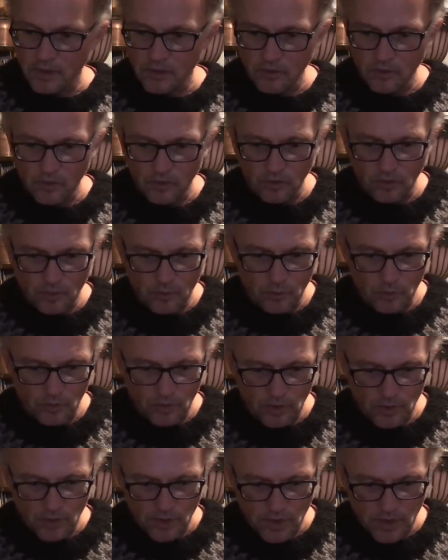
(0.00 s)
and systems
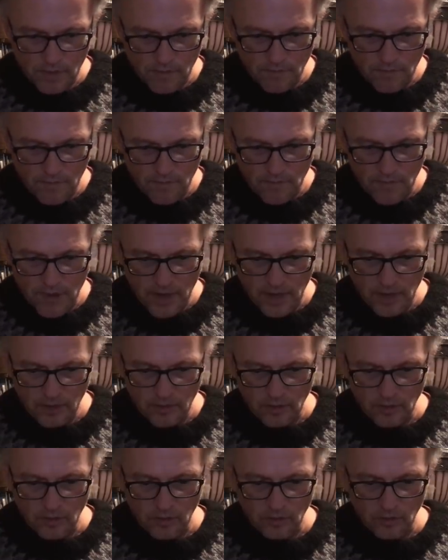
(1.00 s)
that are in different
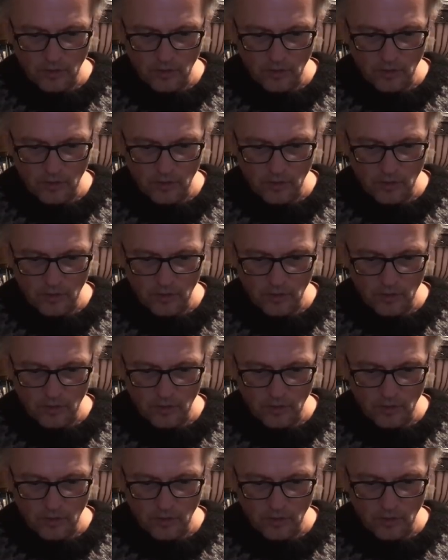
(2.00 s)
phases.